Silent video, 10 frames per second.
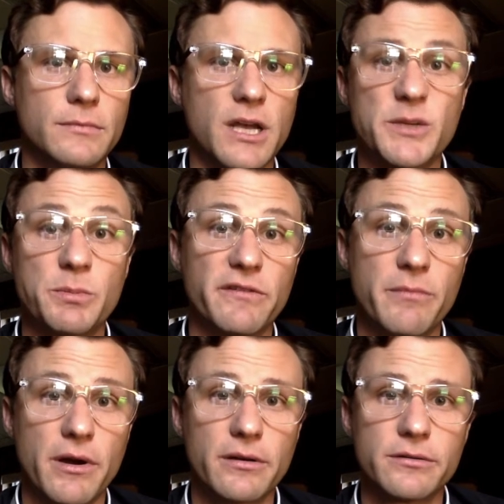Gospel of
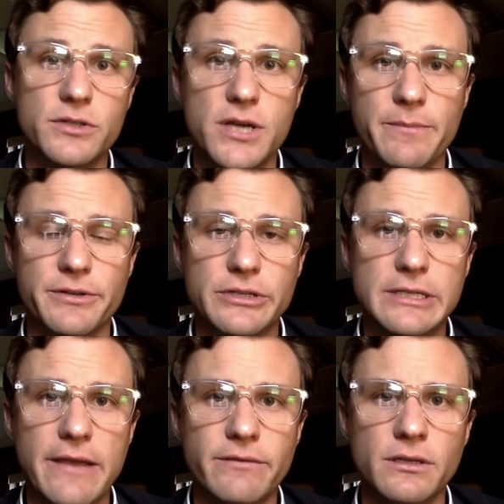Mark, chapter
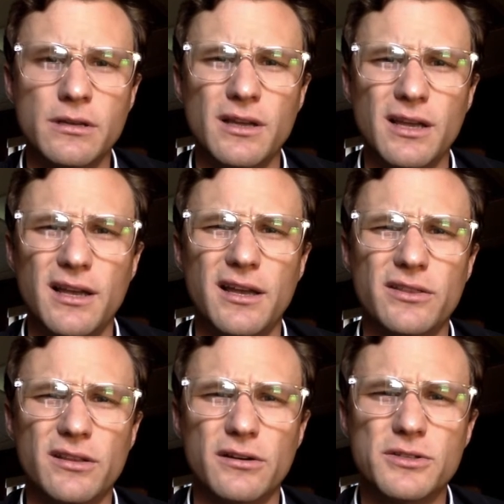7.
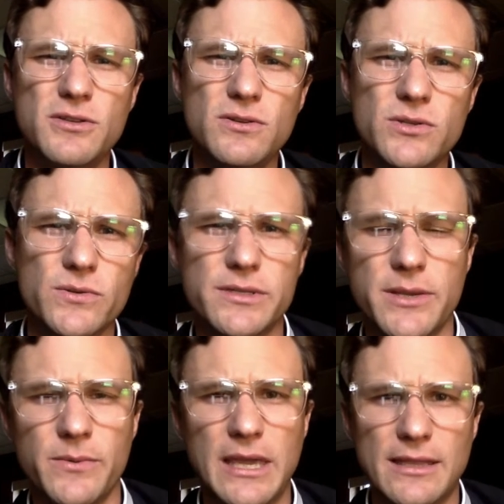There are two stories
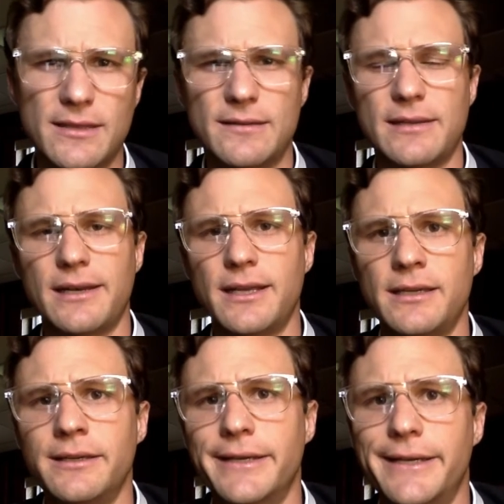that we get this Sunday.